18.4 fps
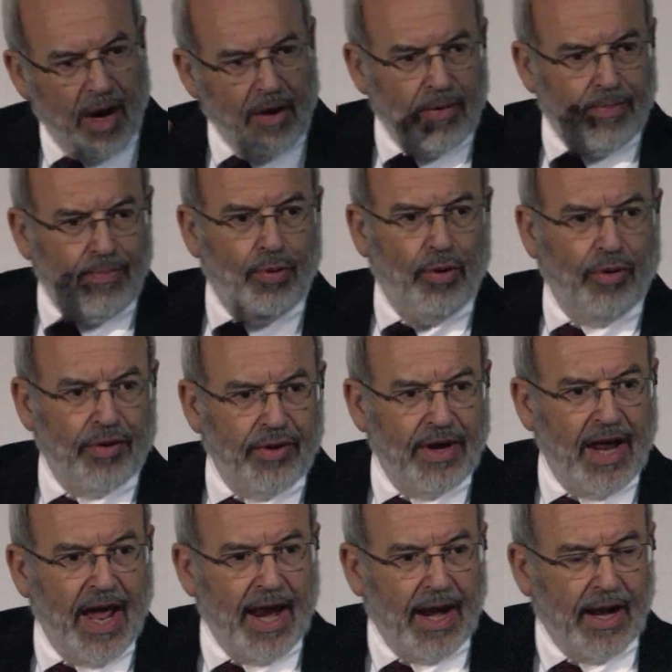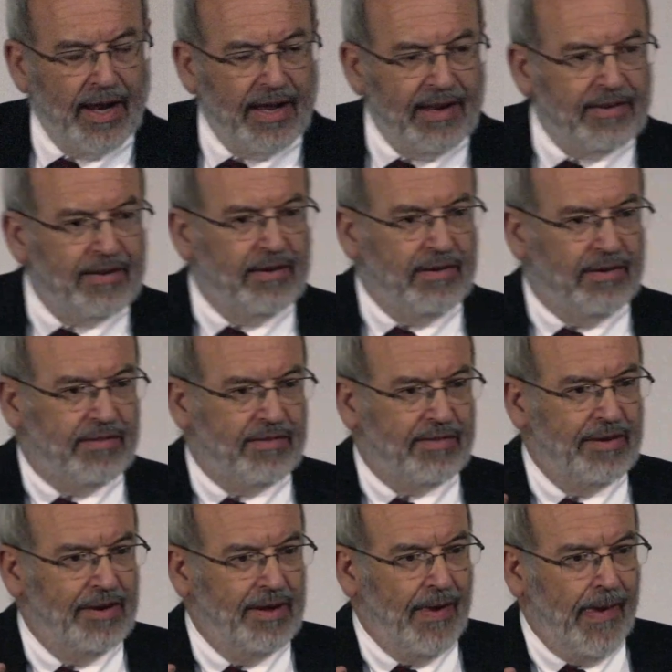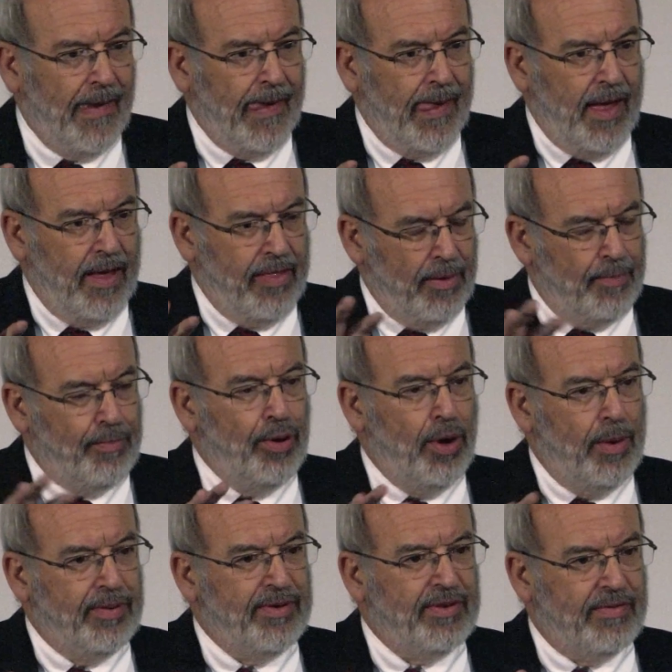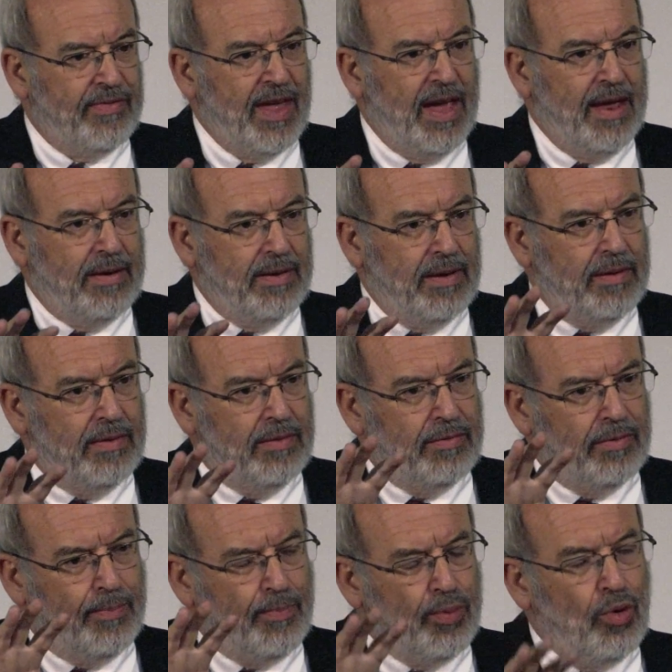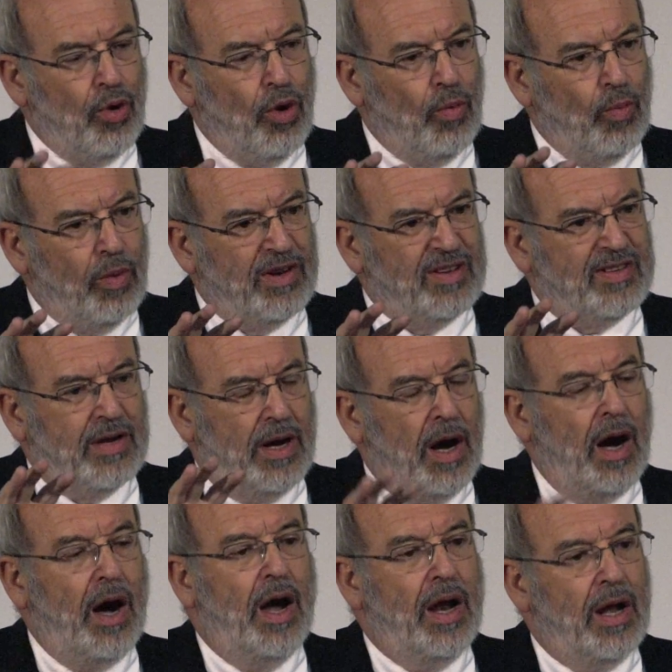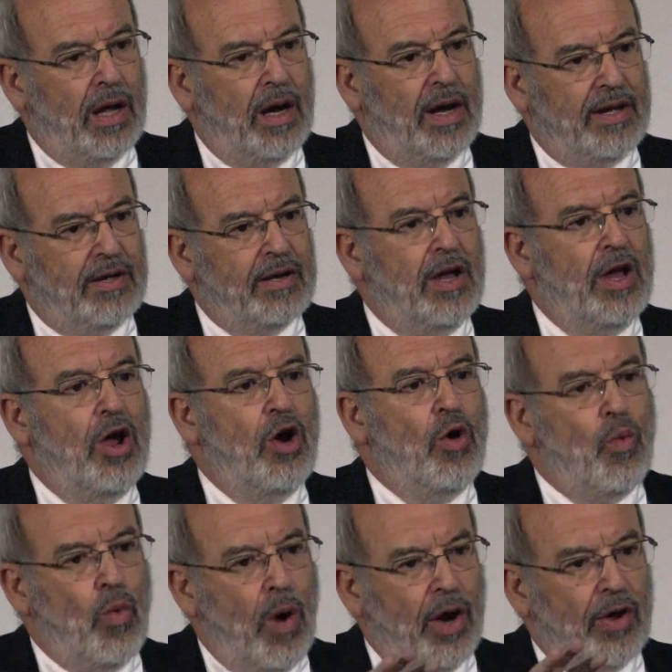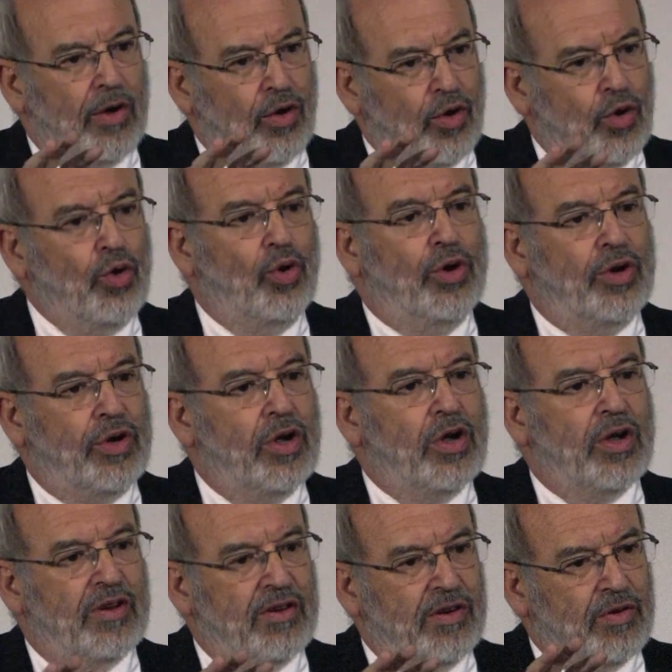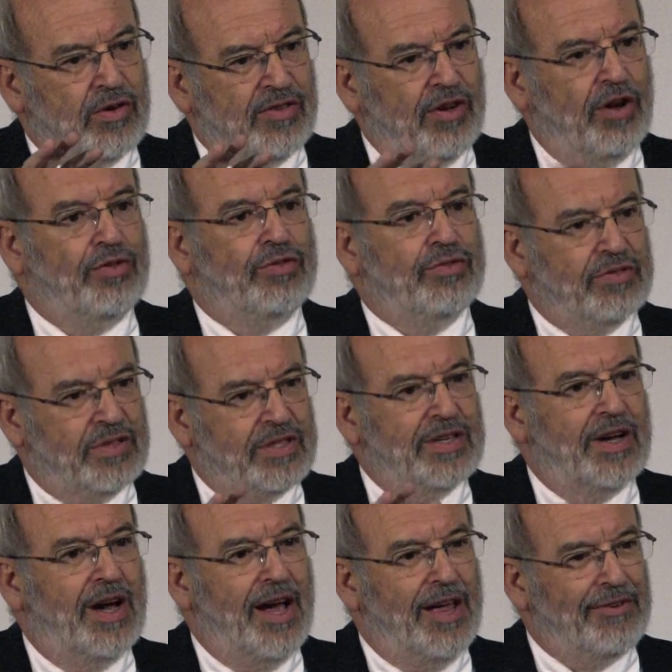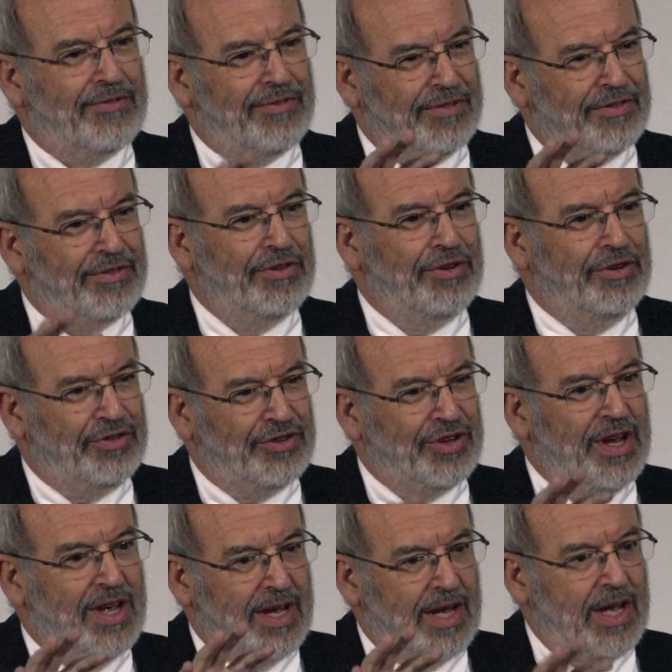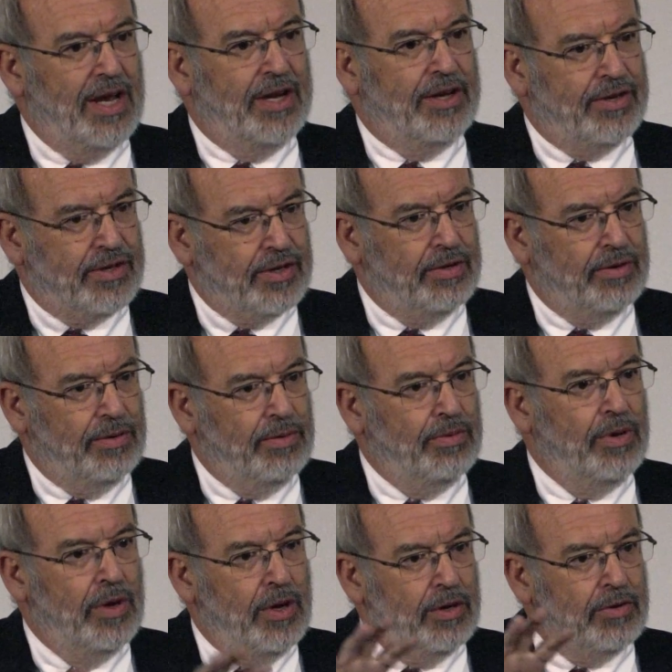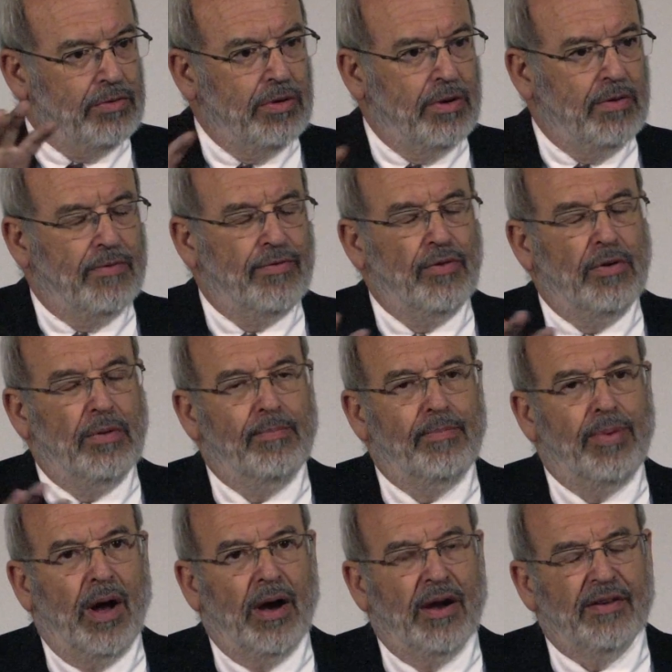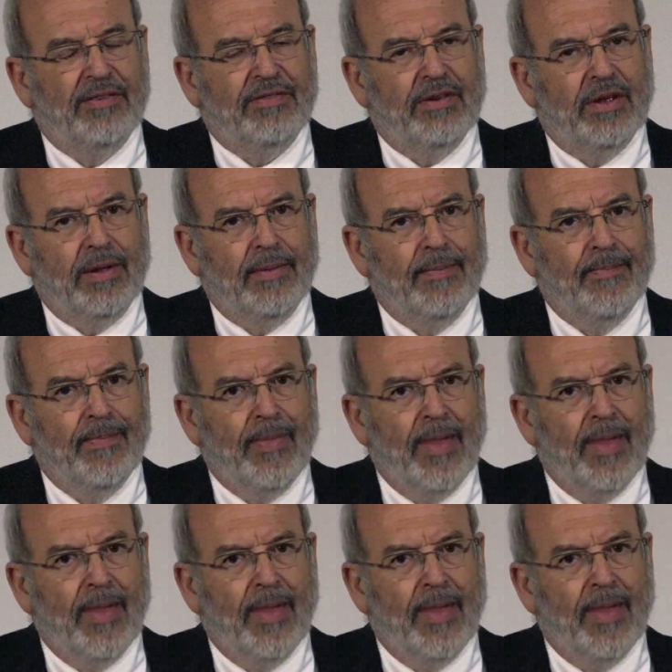report on adolescence, and the purpose of that report was to highlight what good social science research can do to inform policy.